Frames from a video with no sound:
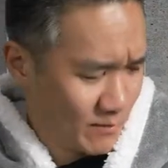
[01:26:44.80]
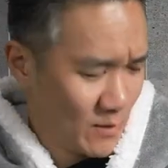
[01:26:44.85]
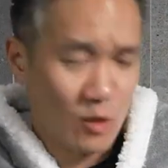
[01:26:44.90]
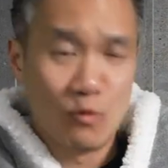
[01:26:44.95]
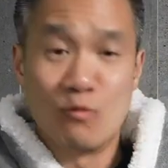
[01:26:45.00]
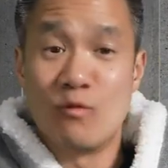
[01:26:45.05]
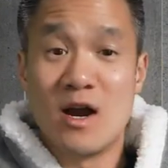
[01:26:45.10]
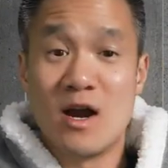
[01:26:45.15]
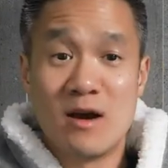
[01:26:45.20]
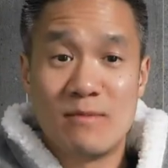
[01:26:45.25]

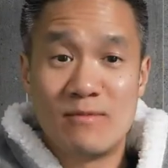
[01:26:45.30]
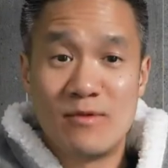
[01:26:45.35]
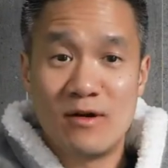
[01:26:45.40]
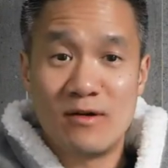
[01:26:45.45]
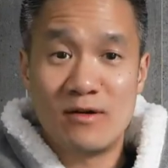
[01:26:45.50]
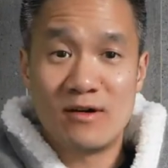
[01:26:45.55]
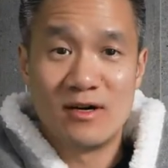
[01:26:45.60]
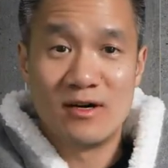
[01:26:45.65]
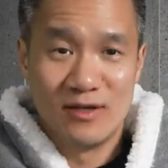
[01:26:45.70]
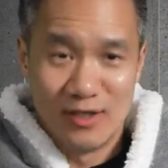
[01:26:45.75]

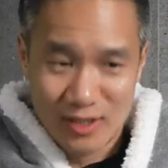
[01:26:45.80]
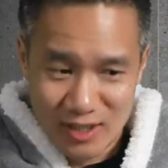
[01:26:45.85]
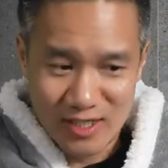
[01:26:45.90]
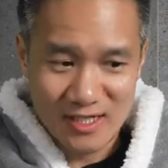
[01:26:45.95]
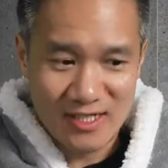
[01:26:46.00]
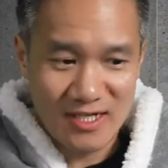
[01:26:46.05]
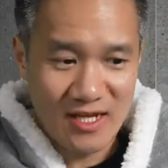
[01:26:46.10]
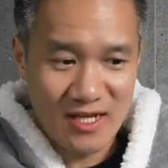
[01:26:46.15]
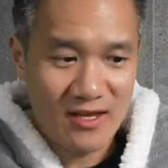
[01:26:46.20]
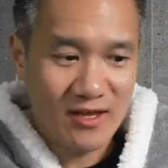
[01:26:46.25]
wearable
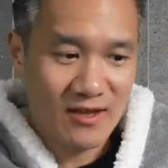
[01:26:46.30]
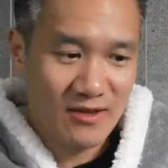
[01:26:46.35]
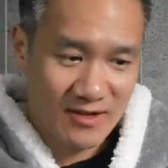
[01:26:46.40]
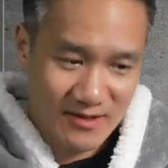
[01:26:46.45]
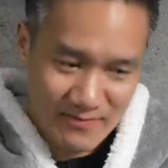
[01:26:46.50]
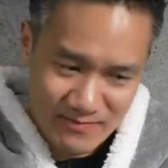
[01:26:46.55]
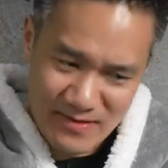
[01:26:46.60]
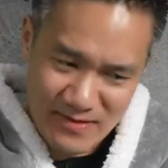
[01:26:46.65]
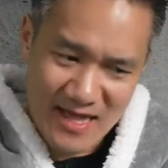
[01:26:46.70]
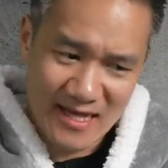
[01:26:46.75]
hoodie
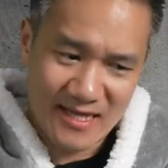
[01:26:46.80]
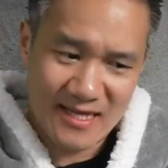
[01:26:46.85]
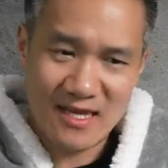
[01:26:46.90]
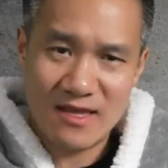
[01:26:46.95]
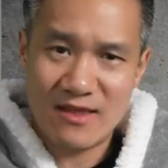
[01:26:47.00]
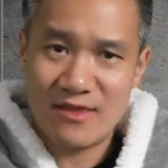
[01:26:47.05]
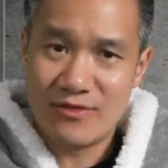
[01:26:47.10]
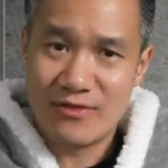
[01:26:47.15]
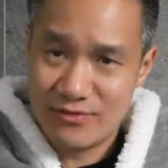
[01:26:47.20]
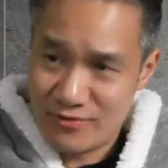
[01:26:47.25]

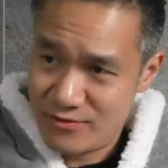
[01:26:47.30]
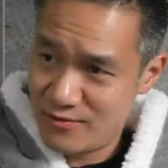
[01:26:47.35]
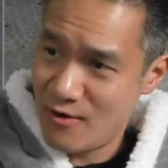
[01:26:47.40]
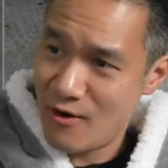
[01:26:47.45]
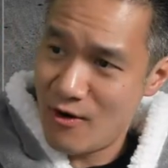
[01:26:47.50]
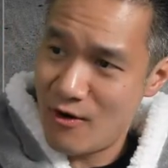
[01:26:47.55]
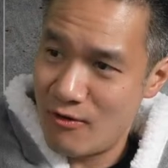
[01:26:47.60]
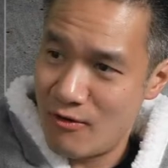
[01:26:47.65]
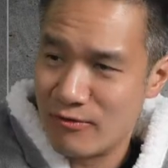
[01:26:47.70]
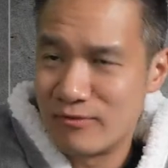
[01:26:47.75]
blanket
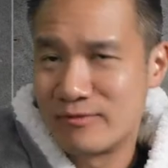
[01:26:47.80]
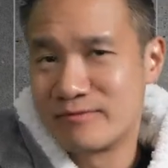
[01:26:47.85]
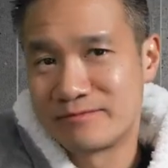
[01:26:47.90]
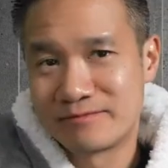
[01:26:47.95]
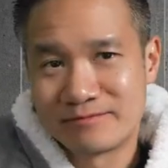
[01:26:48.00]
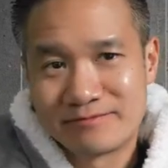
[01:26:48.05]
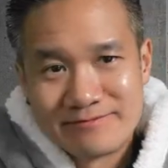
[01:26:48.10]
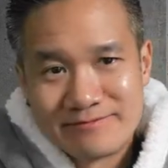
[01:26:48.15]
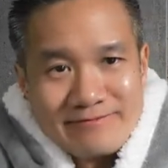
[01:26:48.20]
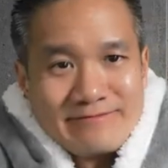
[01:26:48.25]
throw
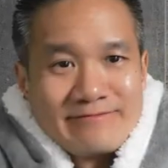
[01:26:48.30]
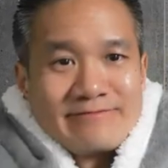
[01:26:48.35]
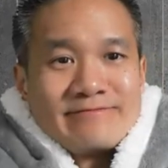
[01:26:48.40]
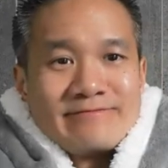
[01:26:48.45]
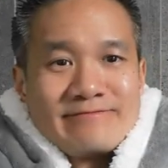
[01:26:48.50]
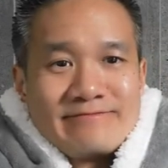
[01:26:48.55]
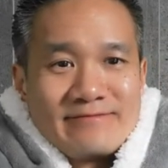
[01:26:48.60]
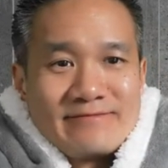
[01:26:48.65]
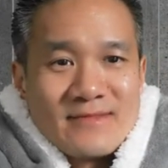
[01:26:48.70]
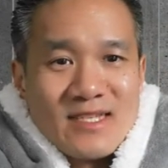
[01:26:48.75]

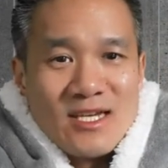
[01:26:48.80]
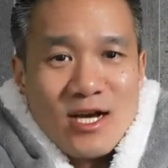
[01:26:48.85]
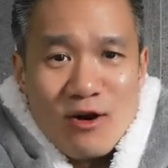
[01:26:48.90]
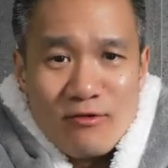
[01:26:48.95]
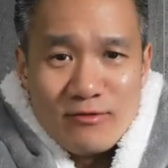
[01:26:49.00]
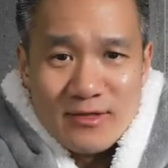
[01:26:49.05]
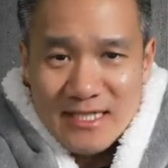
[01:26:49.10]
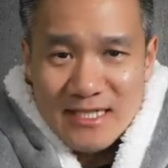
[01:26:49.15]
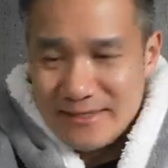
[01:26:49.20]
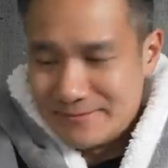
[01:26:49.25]

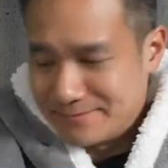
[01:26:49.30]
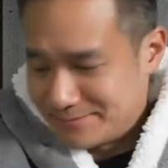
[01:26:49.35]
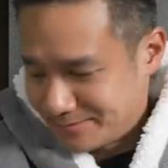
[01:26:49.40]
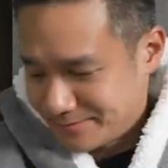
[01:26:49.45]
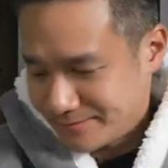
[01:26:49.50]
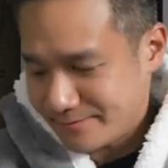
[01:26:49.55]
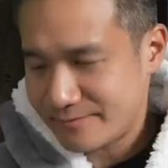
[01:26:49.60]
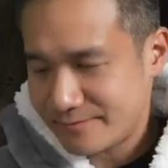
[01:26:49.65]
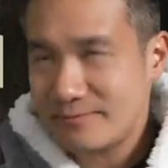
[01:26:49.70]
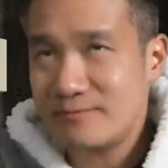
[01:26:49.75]
cozy.
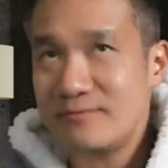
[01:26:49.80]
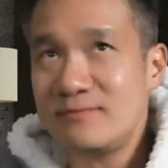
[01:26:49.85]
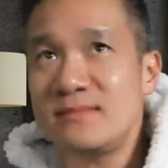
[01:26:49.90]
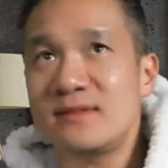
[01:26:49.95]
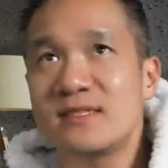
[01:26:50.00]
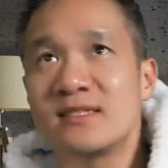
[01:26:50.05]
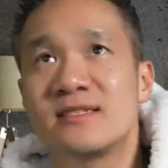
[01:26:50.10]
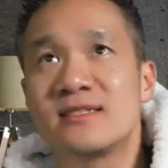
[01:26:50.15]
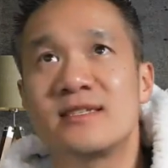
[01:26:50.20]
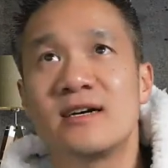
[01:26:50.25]

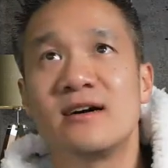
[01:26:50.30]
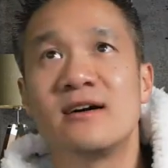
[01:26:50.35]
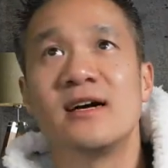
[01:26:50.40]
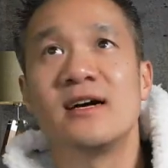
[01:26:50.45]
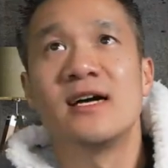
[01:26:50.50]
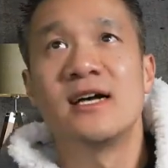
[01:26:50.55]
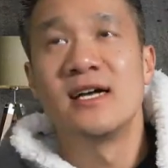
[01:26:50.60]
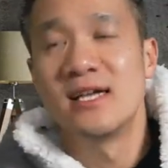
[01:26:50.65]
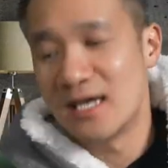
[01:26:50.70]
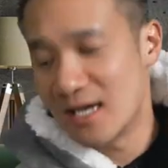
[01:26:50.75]
So
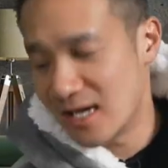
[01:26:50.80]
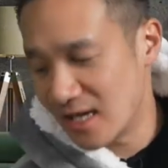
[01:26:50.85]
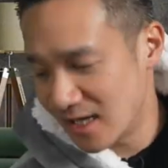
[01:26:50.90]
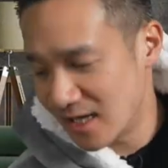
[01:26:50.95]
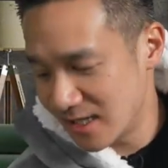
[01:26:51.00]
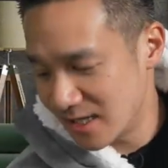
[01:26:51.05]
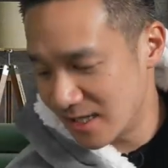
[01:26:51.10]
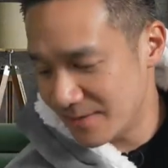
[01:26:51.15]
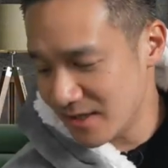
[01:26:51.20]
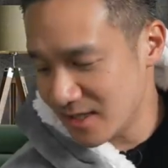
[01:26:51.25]

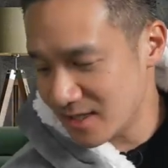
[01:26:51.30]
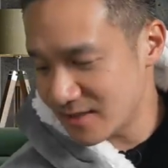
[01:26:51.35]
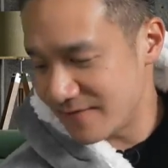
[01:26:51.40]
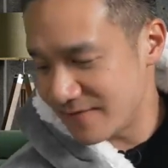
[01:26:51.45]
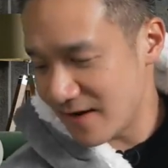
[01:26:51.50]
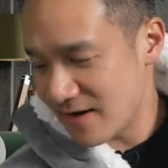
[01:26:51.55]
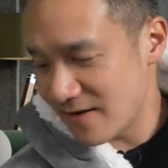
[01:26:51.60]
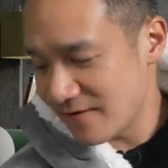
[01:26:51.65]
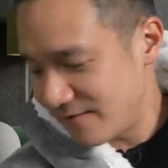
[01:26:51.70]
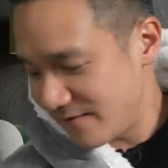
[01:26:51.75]
uh, let me just
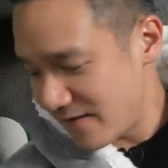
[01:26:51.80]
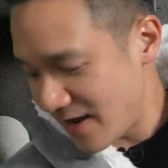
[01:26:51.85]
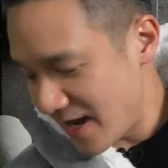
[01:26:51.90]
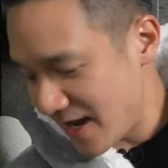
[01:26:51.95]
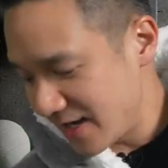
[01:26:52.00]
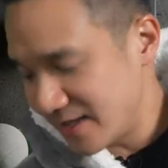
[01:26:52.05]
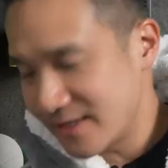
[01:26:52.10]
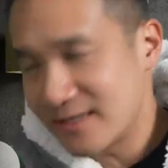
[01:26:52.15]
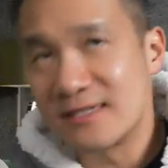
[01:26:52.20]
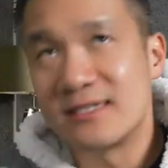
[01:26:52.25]

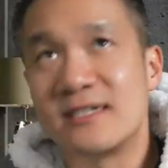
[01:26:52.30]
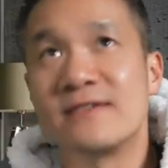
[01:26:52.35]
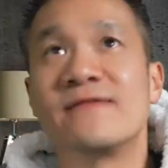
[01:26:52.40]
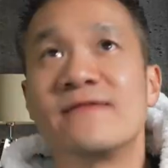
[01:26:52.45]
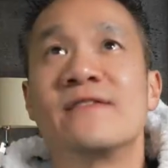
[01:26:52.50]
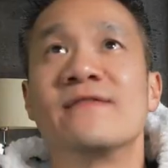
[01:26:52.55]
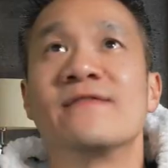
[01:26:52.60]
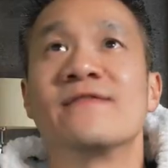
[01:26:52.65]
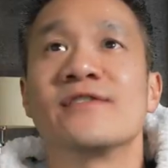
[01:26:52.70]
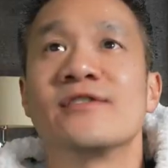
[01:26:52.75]
verify the
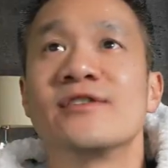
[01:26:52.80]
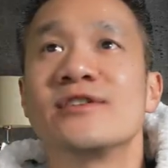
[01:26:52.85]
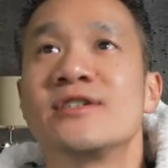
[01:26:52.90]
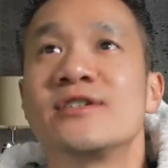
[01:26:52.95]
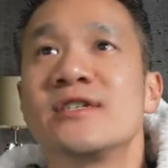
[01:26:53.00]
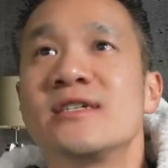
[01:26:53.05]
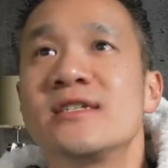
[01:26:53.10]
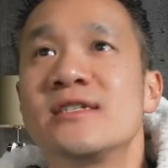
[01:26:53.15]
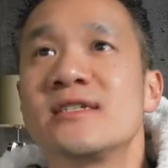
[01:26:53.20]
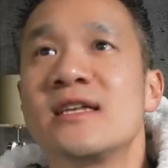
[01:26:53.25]
different
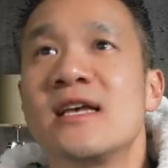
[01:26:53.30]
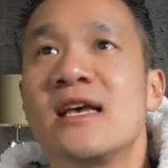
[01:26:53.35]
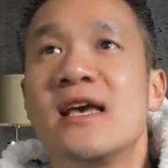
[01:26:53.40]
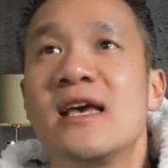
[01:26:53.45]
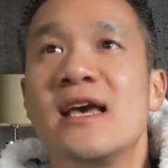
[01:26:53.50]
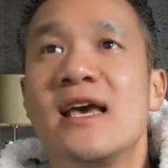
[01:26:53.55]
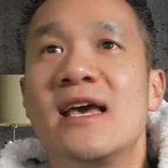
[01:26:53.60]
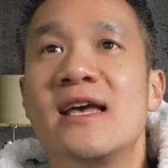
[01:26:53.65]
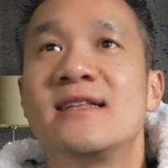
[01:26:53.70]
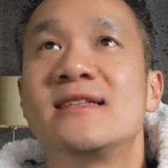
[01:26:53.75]
versions.
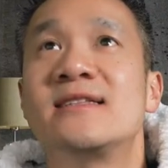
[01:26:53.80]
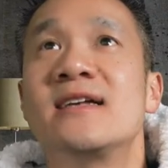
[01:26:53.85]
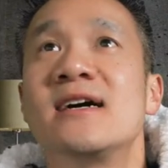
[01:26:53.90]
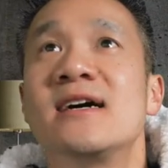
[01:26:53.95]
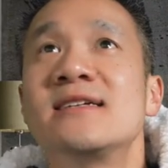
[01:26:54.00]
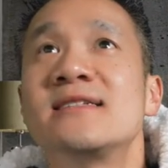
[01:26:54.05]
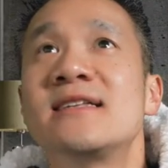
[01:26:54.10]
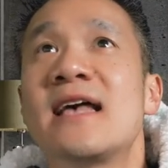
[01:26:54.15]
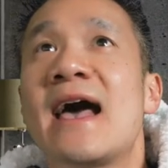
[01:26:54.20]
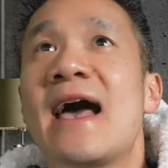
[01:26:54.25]
It
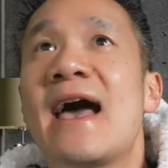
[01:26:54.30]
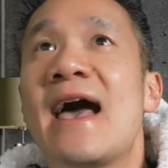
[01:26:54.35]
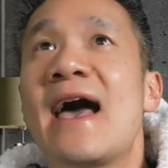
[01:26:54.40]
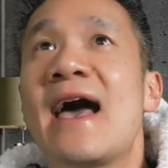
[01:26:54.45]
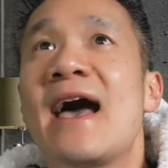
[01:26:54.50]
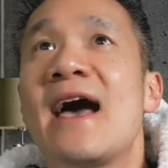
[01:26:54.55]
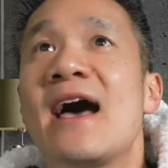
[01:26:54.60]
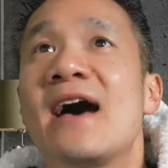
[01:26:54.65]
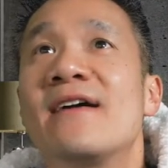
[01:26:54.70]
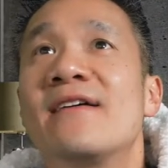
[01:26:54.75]
does
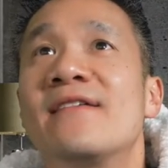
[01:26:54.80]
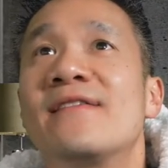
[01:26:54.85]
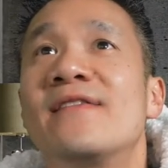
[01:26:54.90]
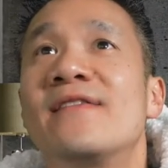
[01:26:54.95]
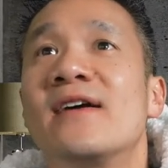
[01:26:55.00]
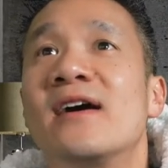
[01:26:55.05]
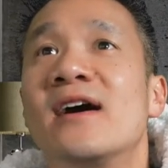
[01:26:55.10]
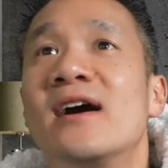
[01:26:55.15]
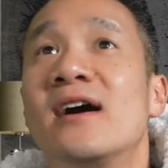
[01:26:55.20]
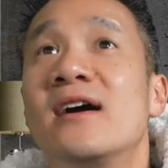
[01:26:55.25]
have
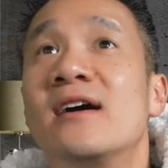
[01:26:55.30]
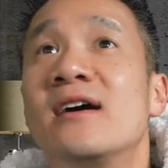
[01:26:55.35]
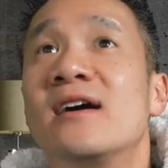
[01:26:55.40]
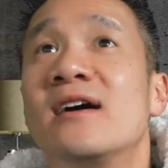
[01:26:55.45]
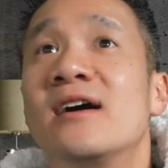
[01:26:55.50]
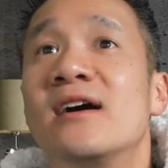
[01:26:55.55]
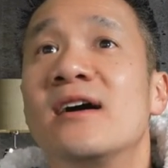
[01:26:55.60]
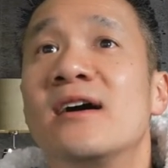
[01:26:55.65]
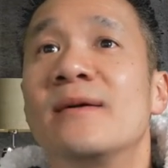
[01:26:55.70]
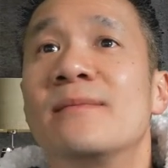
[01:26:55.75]

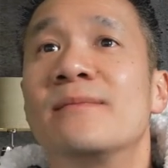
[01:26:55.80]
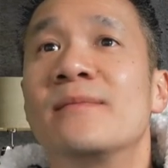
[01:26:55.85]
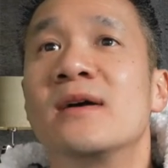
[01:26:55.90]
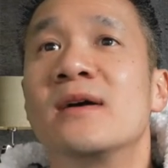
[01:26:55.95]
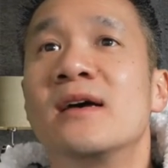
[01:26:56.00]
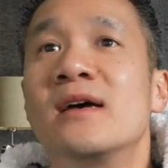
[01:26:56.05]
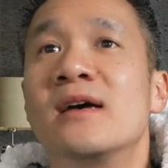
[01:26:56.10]
um,